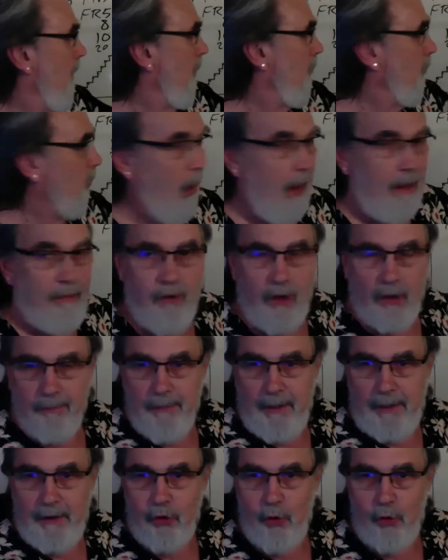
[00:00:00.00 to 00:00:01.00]
So I've got
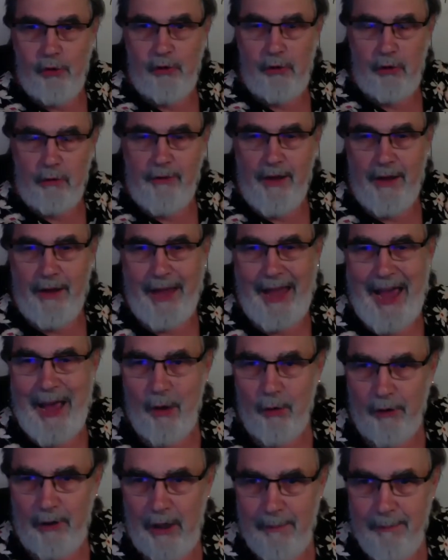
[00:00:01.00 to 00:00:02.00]
my choices of how to
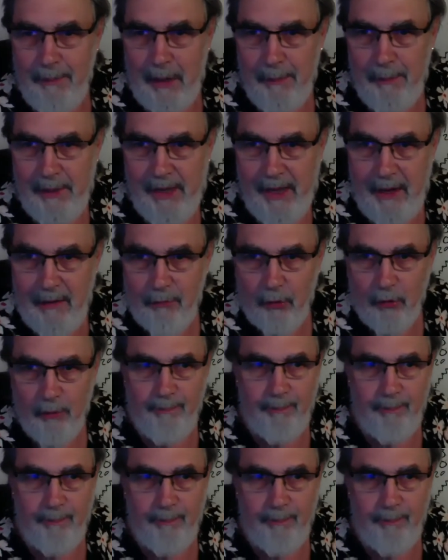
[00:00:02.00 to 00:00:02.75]
allocate my behavior.